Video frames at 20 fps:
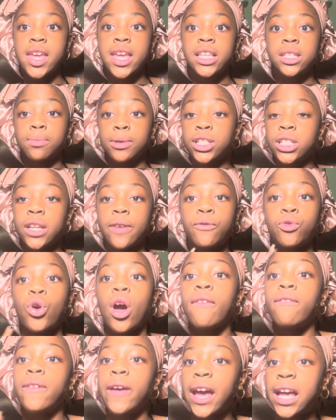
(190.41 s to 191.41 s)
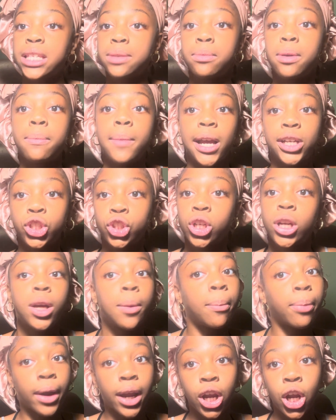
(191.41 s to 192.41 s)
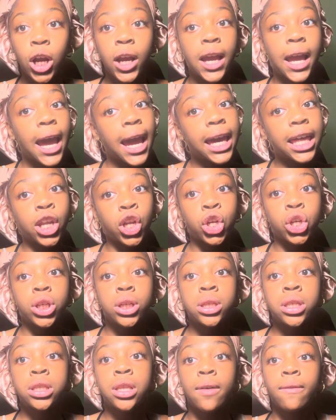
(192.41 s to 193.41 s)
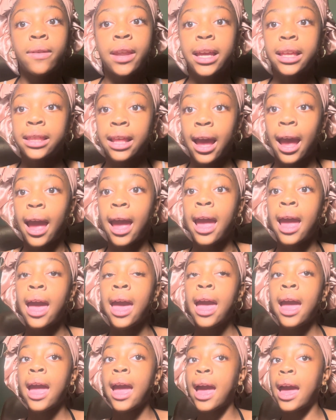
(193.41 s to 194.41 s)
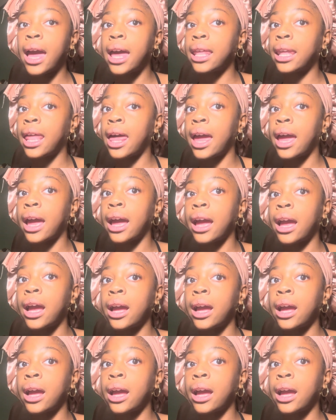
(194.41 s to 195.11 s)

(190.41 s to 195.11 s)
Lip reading: Especially if you have asthma, make sure to bring your inhaler and stuff like that. And like